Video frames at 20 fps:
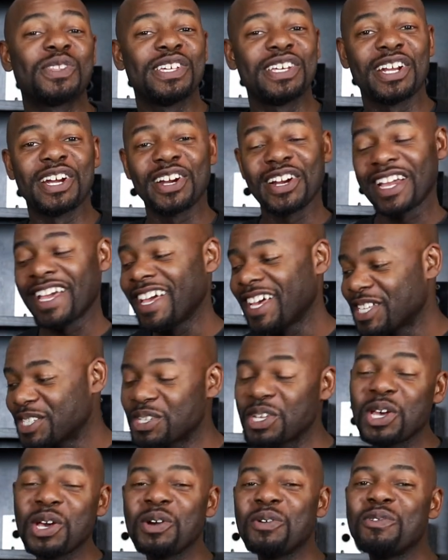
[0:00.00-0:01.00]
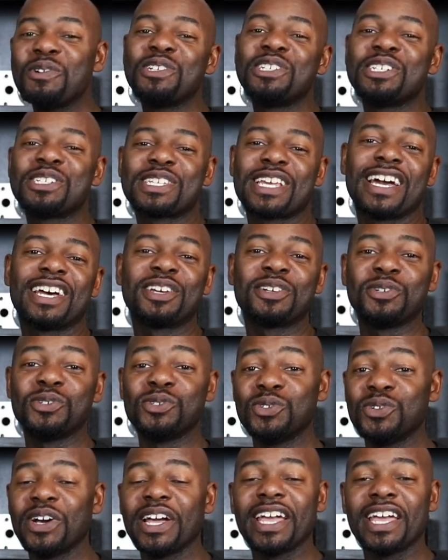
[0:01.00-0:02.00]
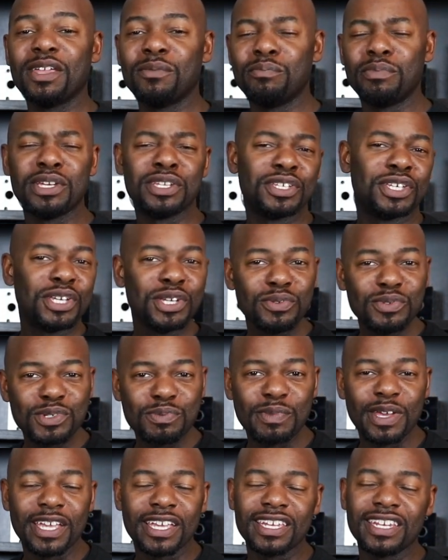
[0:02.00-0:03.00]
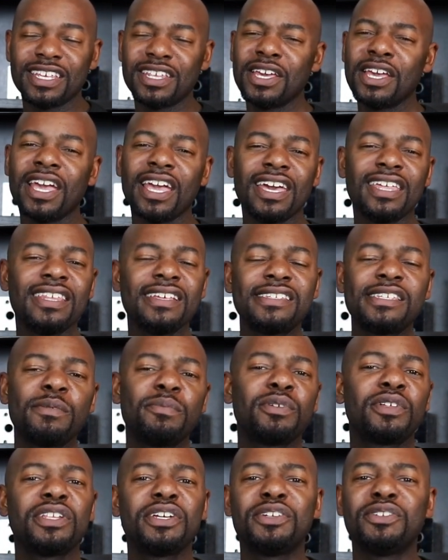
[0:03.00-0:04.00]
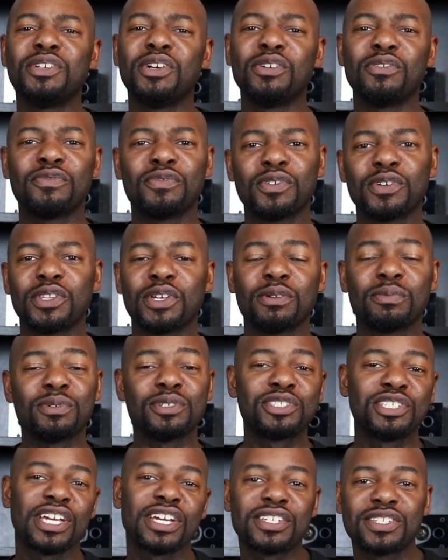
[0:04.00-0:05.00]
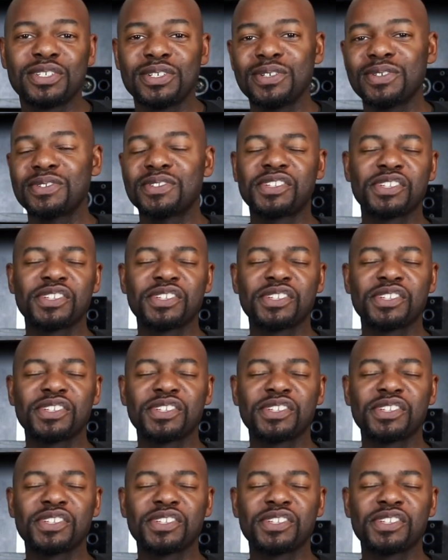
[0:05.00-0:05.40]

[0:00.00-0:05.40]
than our heads, which is kind of cool. And BenQ was making it, and they typically are known for their projectors,